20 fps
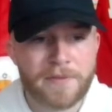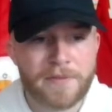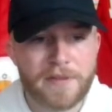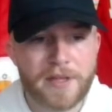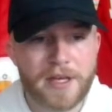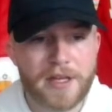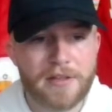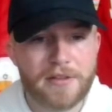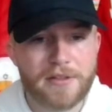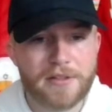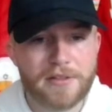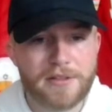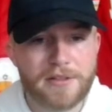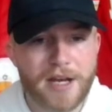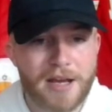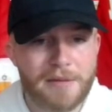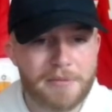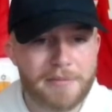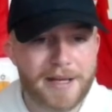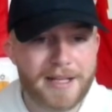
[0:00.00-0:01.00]
Then the
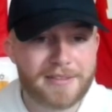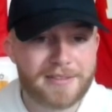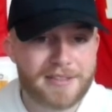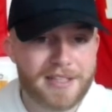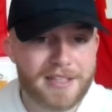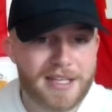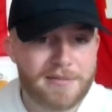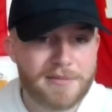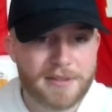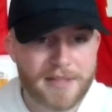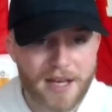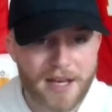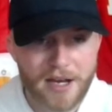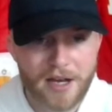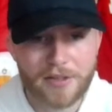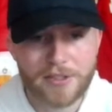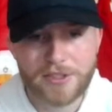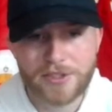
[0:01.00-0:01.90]
Diamondbacks came to town.